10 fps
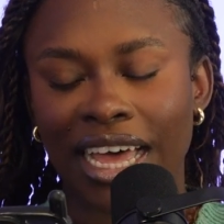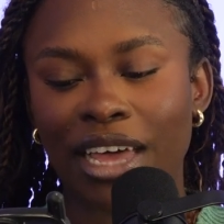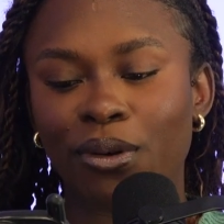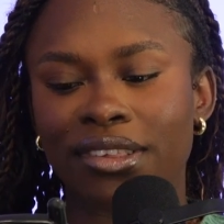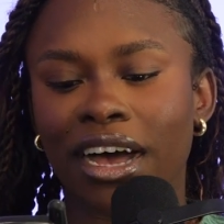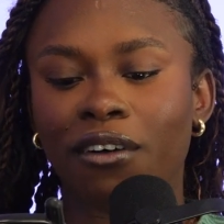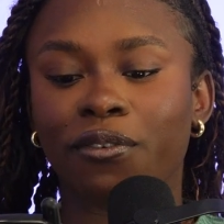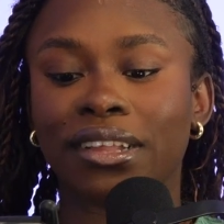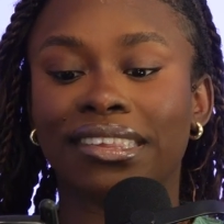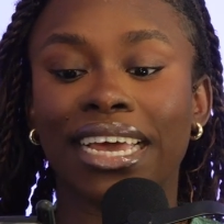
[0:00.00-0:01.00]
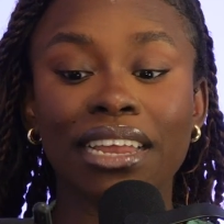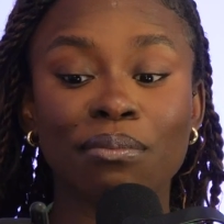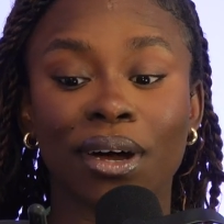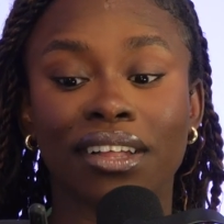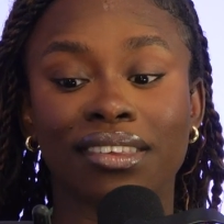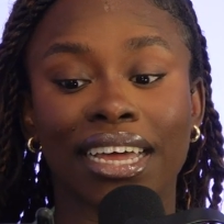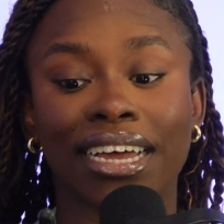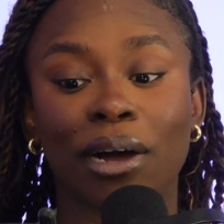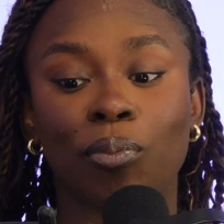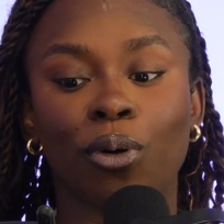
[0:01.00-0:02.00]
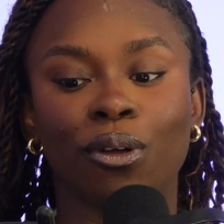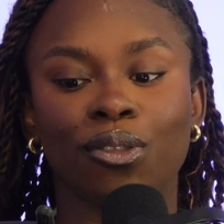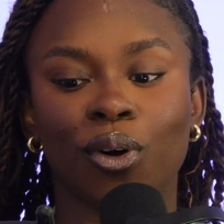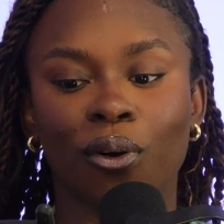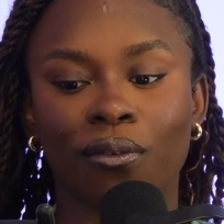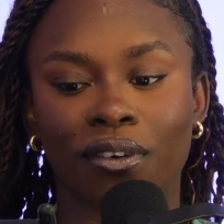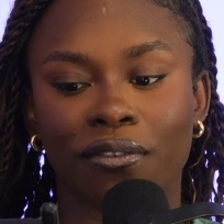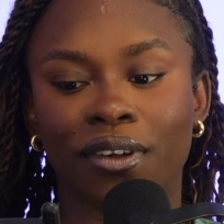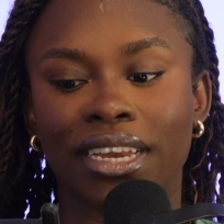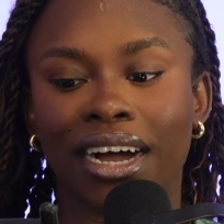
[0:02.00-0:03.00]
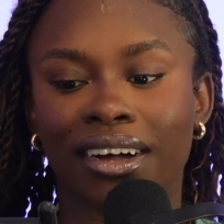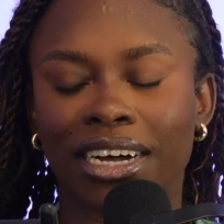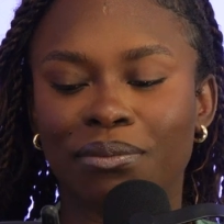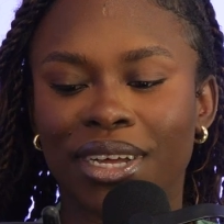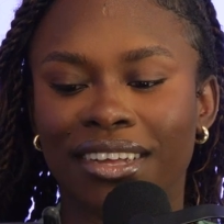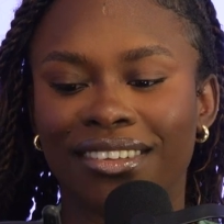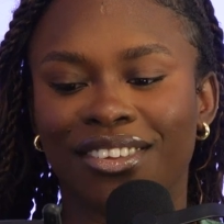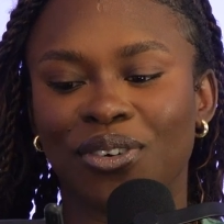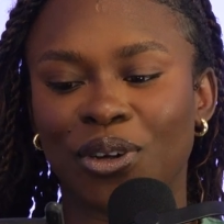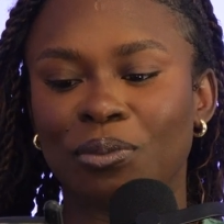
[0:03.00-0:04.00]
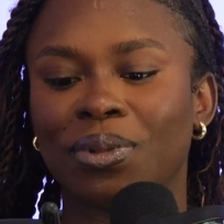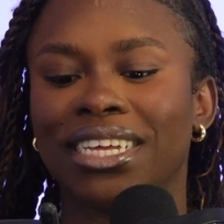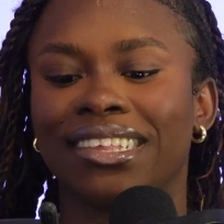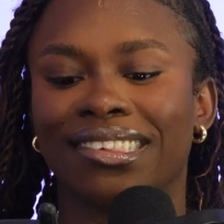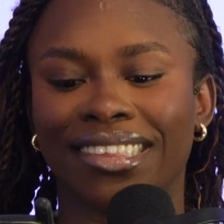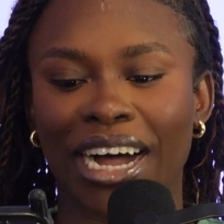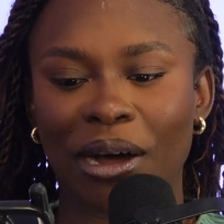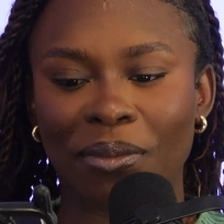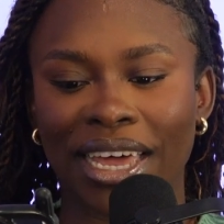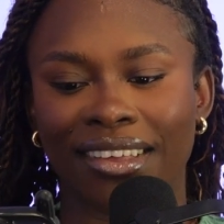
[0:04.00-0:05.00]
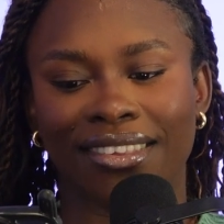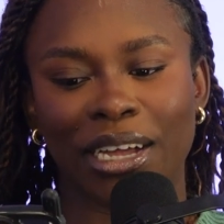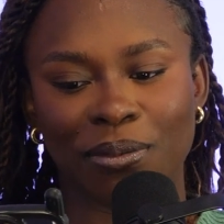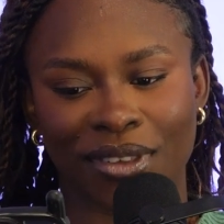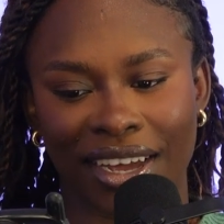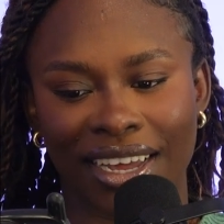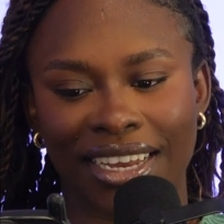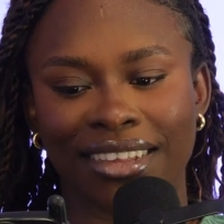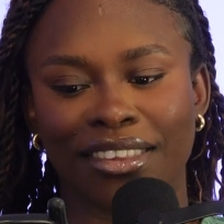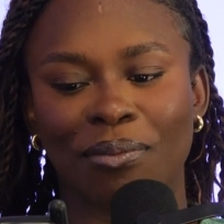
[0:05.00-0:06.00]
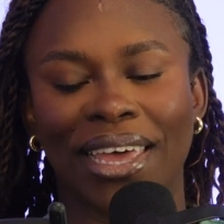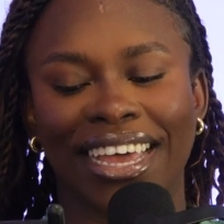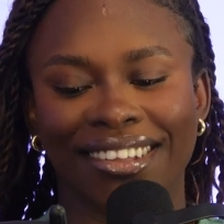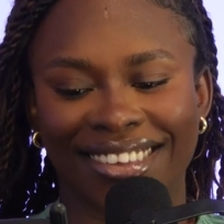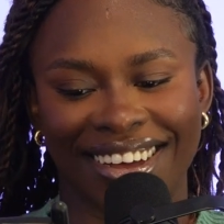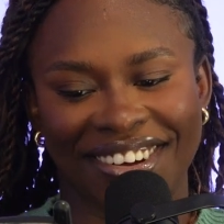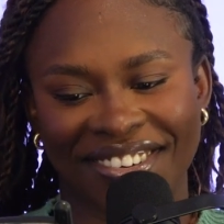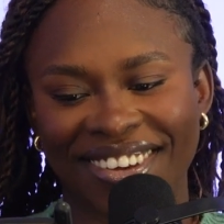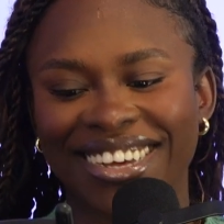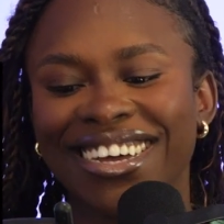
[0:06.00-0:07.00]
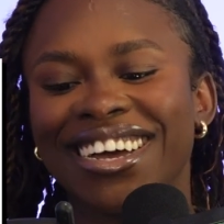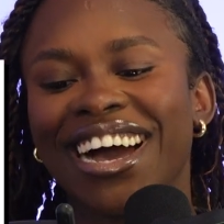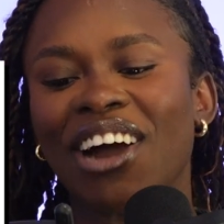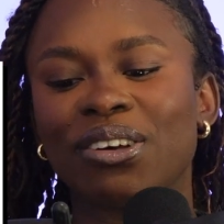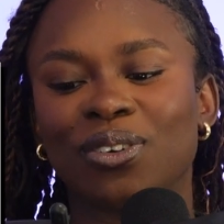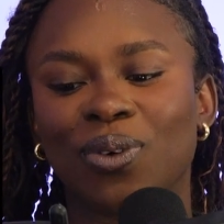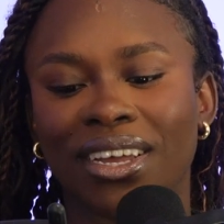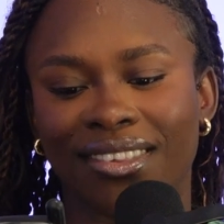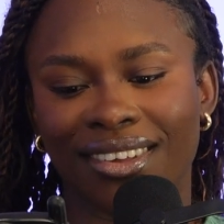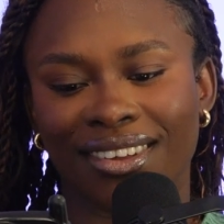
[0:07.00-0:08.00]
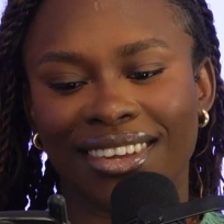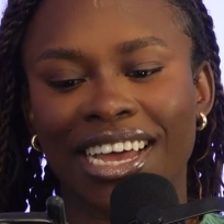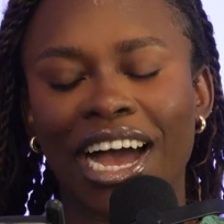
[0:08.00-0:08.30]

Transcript: It was out for 10 months and I got pulled over for not coming to a complete stop at a stop sign in some hick town. I was arrested.